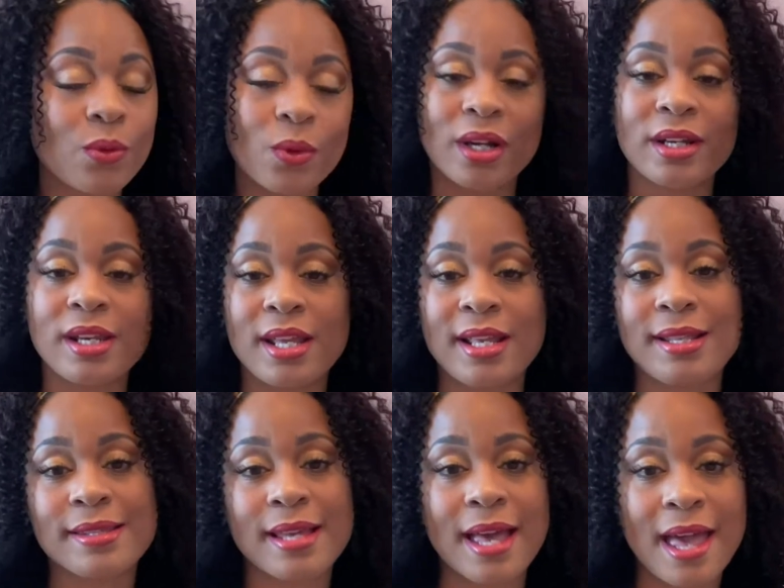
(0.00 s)

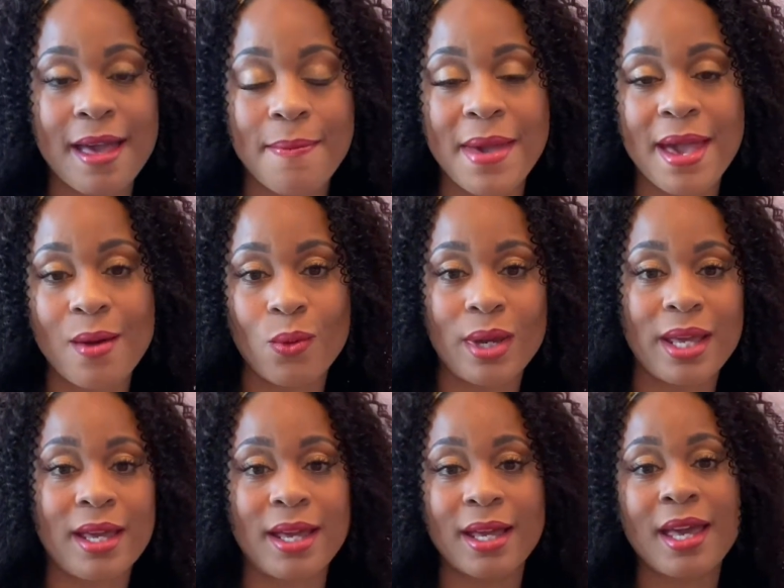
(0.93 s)
needs a headband
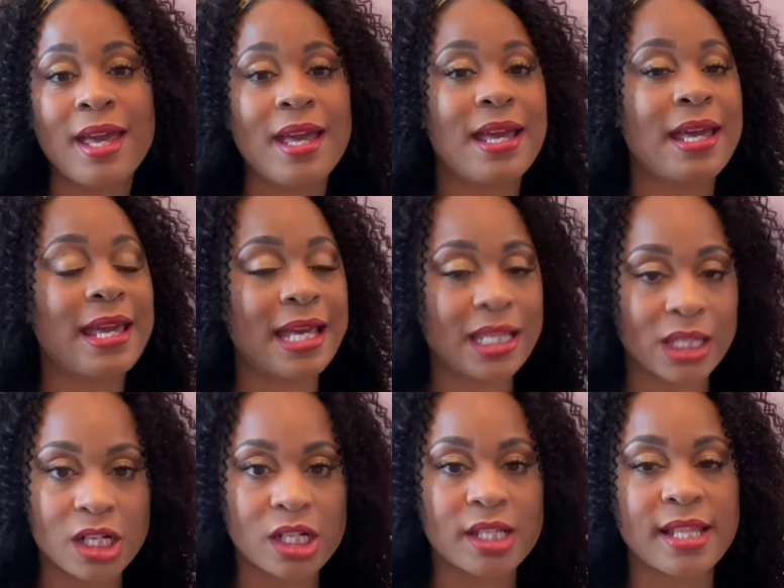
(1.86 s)
wig in
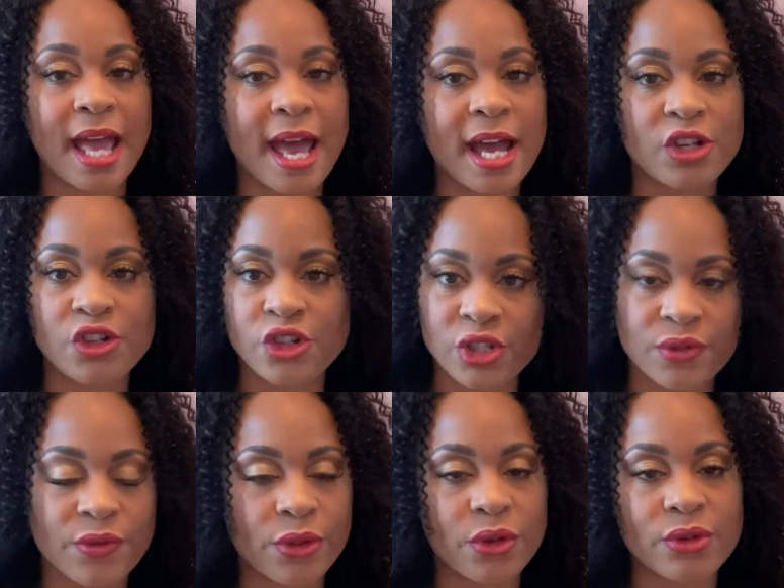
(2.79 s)
their stash just
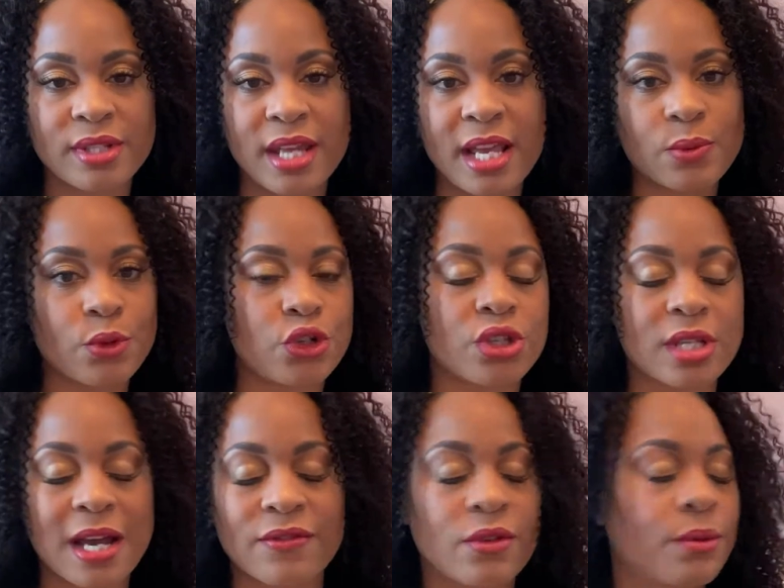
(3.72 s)
for those days where you just
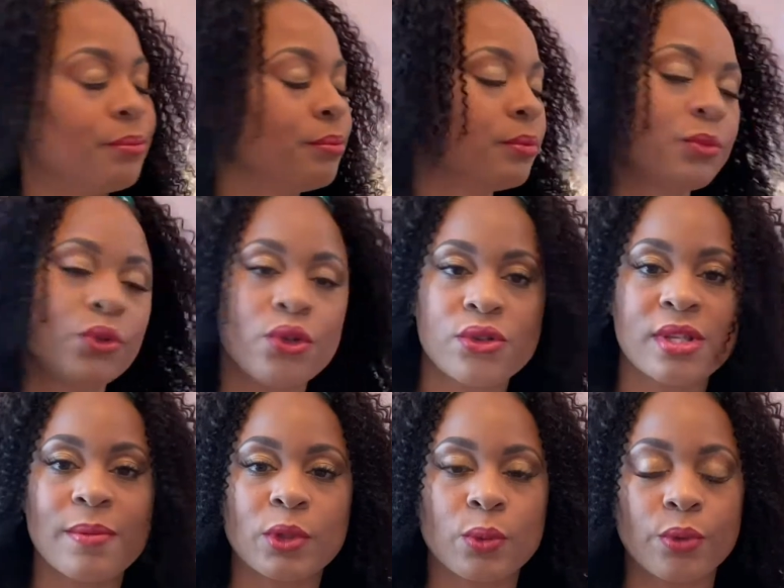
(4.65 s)
have to do
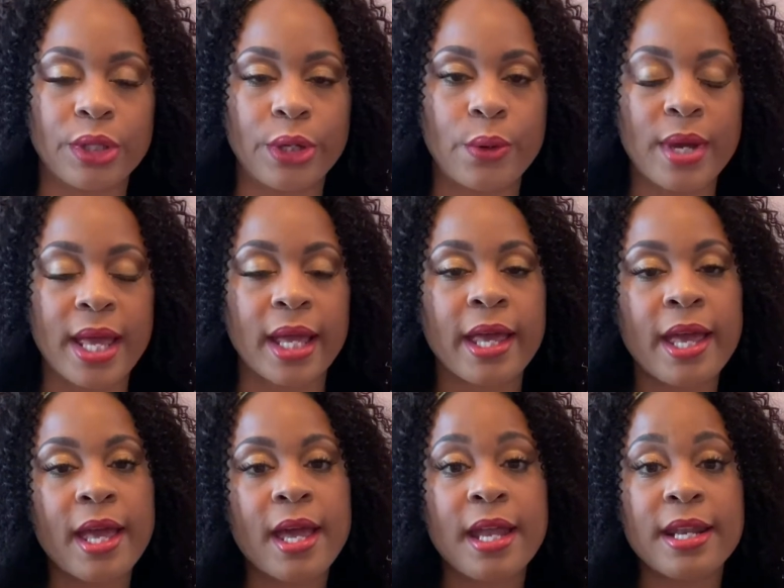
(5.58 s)
something really quick.
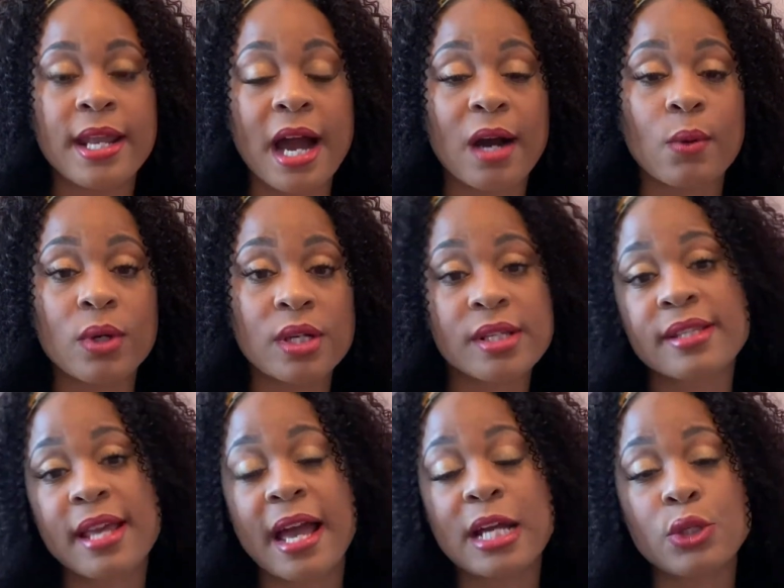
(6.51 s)
Now I will
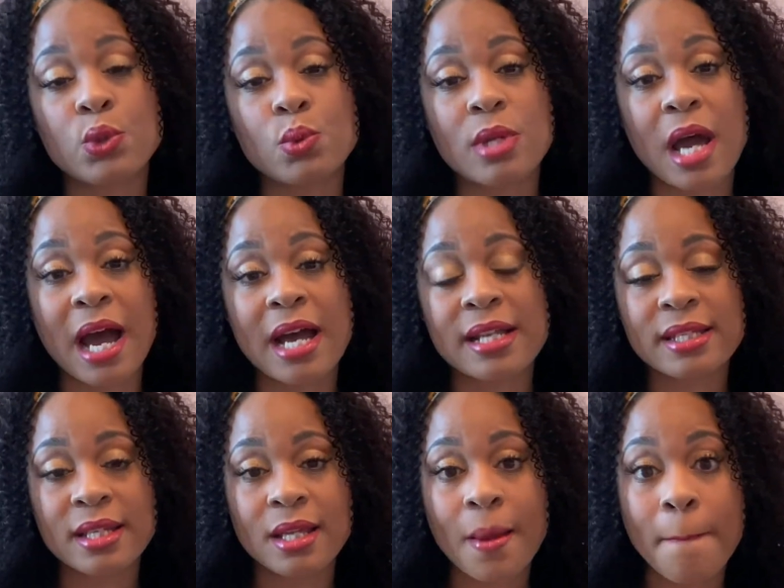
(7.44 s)
say I do
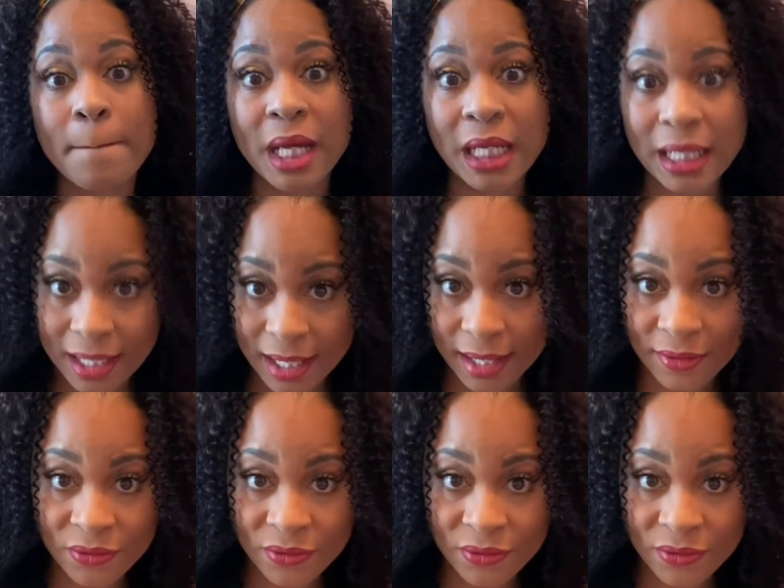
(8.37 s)
not believe